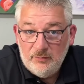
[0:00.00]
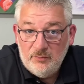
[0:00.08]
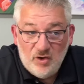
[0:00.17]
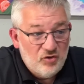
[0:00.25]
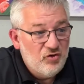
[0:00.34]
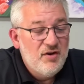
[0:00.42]

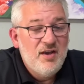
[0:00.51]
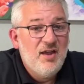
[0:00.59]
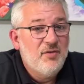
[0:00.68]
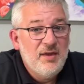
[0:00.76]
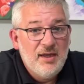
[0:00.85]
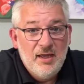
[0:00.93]
There's
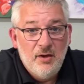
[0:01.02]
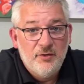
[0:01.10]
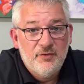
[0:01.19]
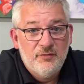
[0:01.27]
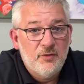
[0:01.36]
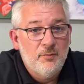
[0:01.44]
nothing
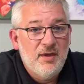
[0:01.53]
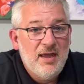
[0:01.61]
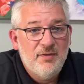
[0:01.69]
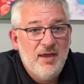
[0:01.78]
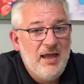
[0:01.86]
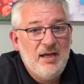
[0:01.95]
else from
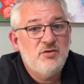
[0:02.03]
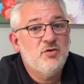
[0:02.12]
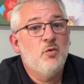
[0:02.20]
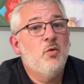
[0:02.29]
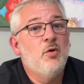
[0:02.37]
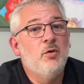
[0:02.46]
the
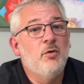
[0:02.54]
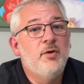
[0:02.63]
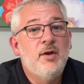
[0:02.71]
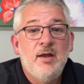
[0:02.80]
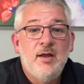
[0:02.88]
ancient world